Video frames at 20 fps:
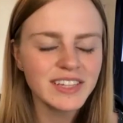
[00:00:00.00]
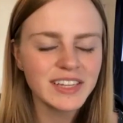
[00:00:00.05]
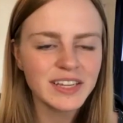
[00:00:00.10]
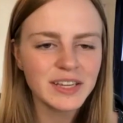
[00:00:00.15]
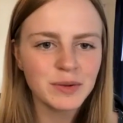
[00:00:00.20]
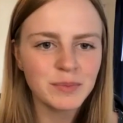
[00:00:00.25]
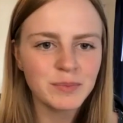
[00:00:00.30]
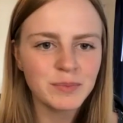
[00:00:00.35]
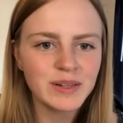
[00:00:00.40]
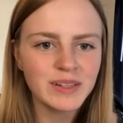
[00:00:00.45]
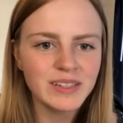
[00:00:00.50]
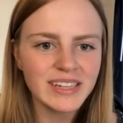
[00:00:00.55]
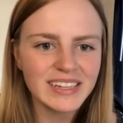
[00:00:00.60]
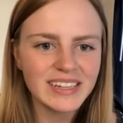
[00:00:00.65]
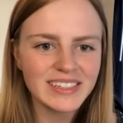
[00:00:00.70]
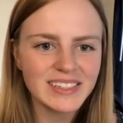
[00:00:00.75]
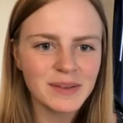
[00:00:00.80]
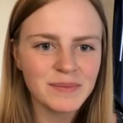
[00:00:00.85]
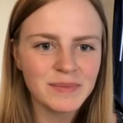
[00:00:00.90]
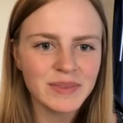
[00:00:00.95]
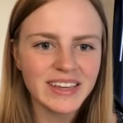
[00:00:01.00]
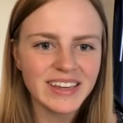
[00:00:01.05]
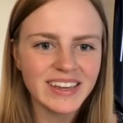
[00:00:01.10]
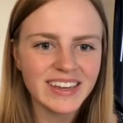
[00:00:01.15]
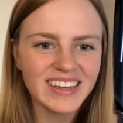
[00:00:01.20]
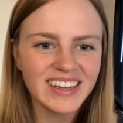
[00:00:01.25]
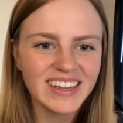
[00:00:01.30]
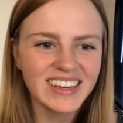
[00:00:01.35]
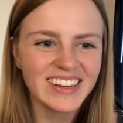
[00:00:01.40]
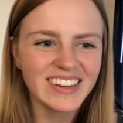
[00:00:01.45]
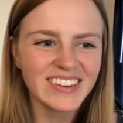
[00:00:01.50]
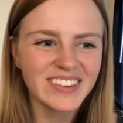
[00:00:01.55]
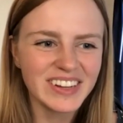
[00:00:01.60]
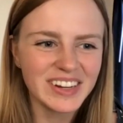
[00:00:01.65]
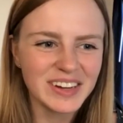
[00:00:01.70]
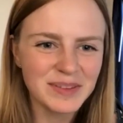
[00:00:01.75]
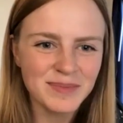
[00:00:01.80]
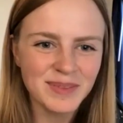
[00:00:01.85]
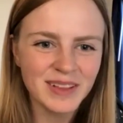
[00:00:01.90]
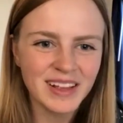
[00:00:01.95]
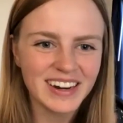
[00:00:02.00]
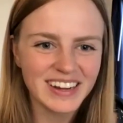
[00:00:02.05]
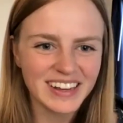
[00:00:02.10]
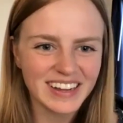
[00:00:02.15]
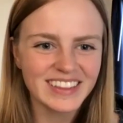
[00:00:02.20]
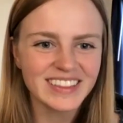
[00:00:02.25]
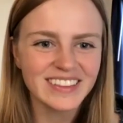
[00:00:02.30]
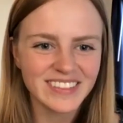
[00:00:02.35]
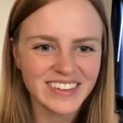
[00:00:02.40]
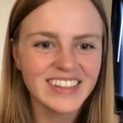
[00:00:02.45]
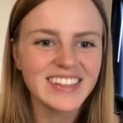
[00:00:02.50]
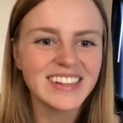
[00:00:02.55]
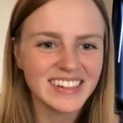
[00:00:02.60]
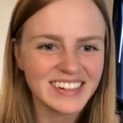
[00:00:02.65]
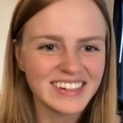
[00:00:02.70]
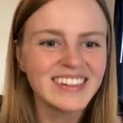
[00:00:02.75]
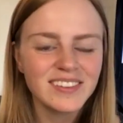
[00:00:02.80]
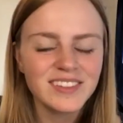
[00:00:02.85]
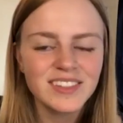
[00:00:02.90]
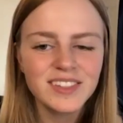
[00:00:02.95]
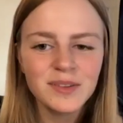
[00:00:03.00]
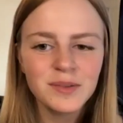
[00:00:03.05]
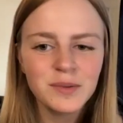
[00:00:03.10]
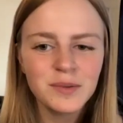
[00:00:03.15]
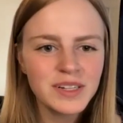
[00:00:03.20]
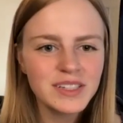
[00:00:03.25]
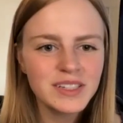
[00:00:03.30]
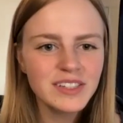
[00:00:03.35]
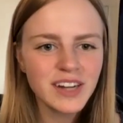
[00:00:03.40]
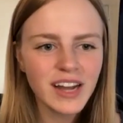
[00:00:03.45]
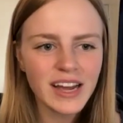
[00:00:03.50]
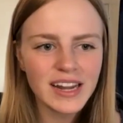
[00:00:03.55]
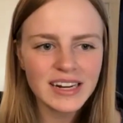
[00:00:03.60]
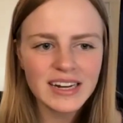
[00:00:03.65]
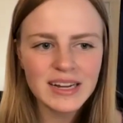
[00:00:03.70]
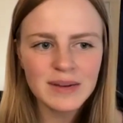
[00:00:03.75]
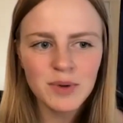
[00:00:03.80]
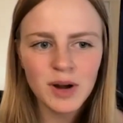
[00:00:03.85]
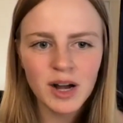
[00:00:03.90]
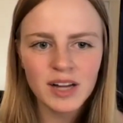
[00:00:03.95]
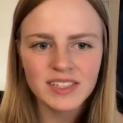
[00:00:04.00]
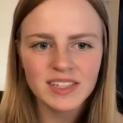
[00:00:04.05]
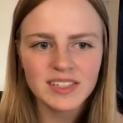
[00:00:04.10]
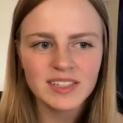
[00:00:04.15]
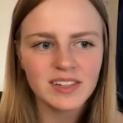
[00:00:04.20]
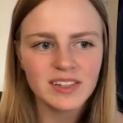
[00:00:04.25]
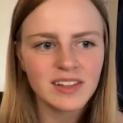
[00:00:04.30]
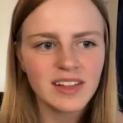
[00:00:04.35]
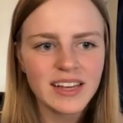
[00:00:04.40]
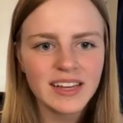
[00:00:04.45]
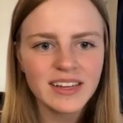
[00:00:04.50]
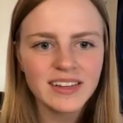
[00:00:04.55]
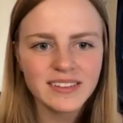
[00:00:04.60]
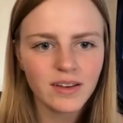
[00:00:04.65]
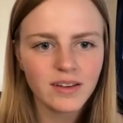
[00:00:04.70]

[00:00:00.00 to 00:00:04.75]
like you're building something when you're plotting a thriller. So what does your editing process look like?